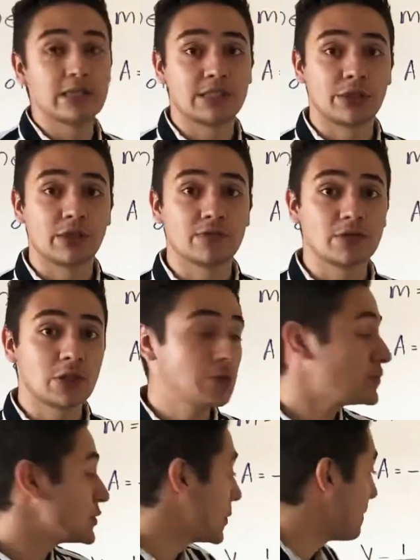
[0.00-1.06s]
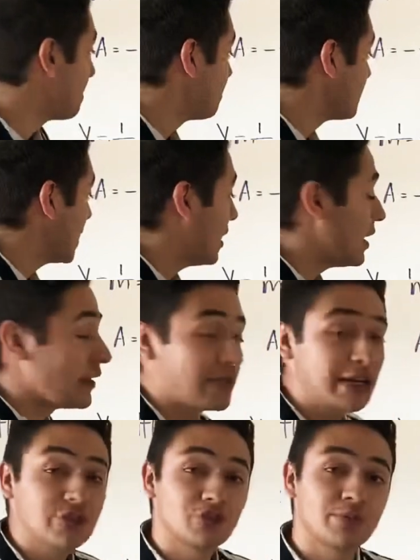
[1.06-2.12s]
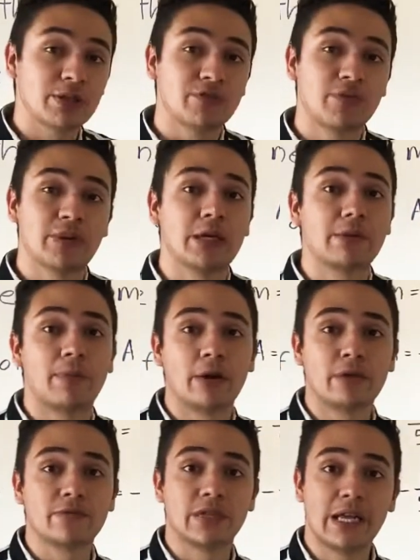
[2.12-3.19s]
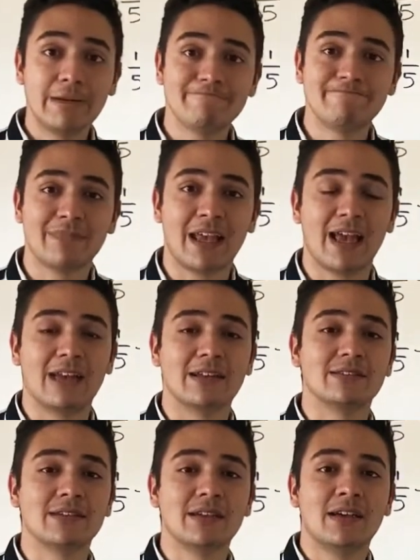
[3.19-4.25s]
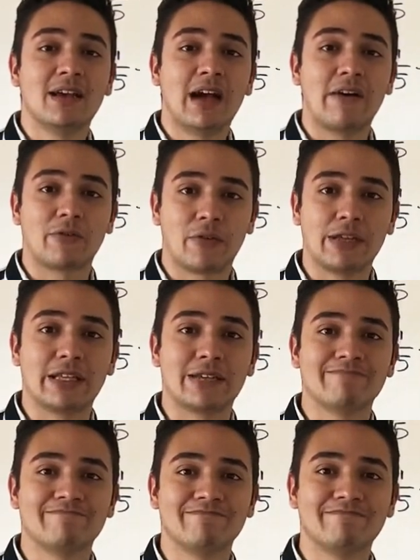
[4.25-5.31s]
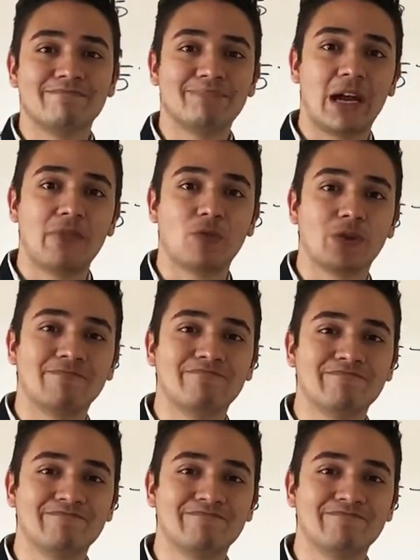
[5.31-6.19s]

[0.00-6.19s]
area of slope. So thank you so much for being a part of today, and have a great day. Bye, everyone.